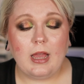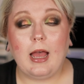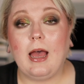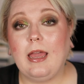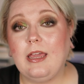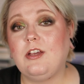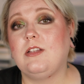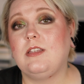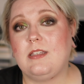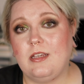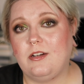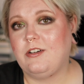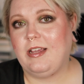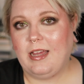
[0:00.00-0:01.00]
I
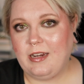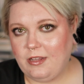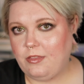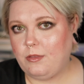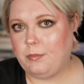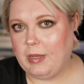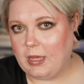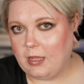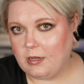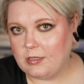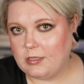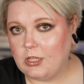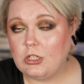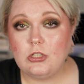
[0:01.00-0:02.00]
consider getting the
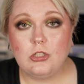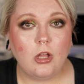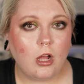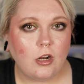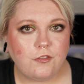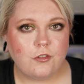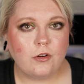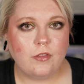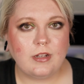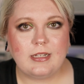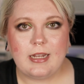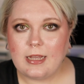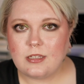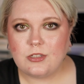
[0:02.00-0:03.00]
palette. Not for the
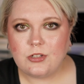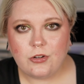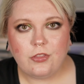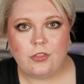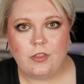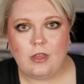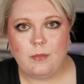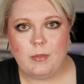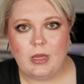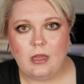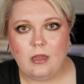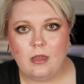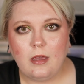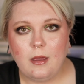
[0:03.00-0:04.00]
Dexter
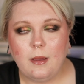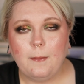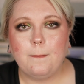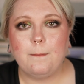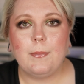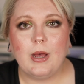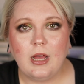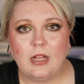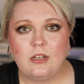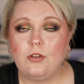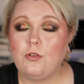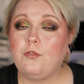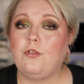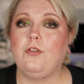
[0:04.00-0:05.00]
theming,
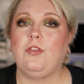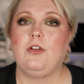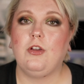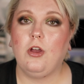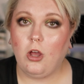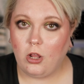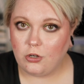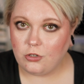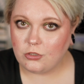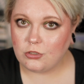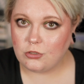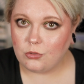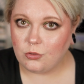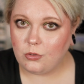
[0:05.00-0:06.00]
but for the color
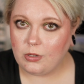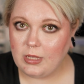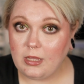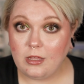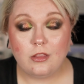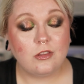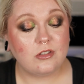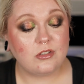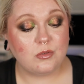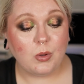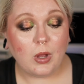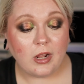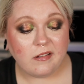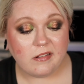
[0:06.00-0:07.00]
story. The
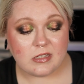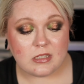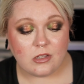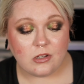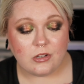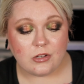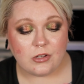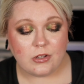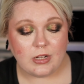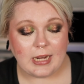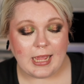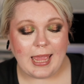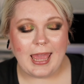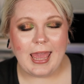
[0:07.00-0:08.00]
swatches look
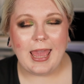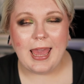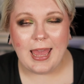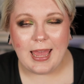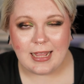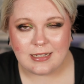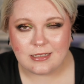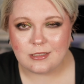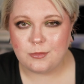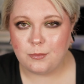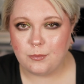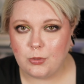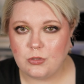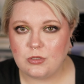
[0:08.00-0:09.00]
good, and
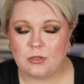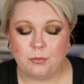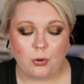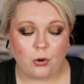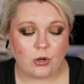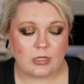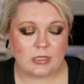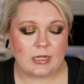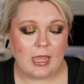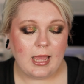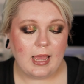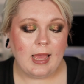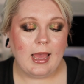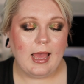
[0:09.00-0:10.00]
most important,
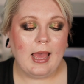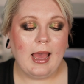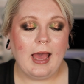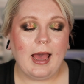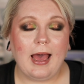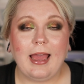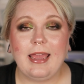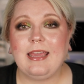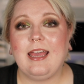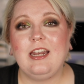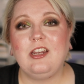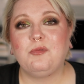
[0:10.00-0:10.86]
I can